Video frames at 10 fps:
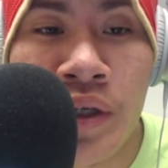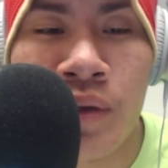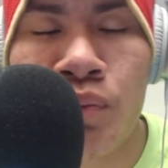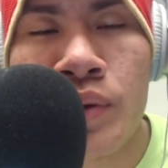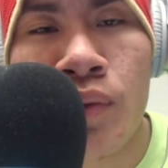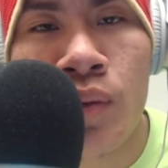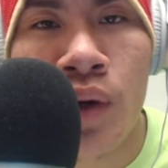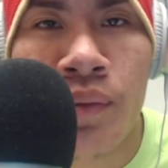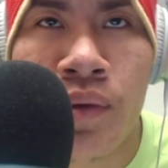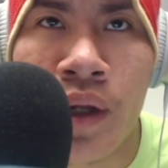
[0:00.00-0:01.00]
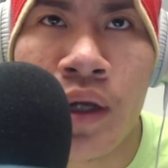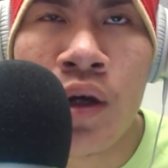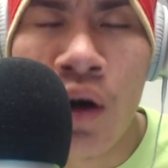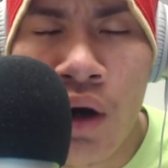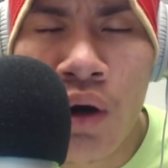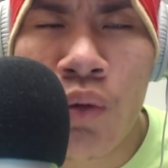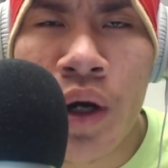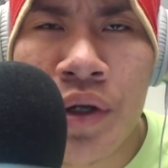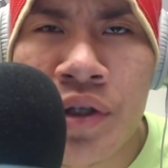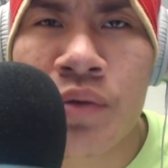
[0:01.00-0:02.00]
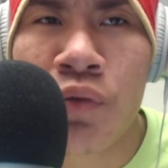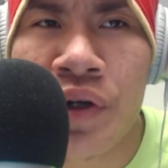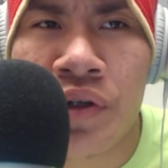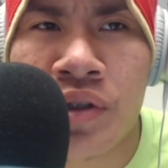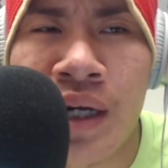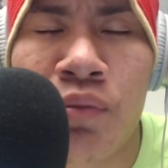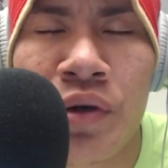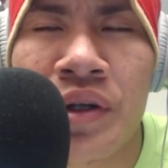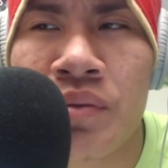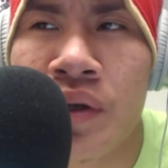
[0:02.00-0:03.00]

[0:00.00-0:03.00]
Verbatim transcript: and people are probably like, oh, why do you keep winning? Stop winning.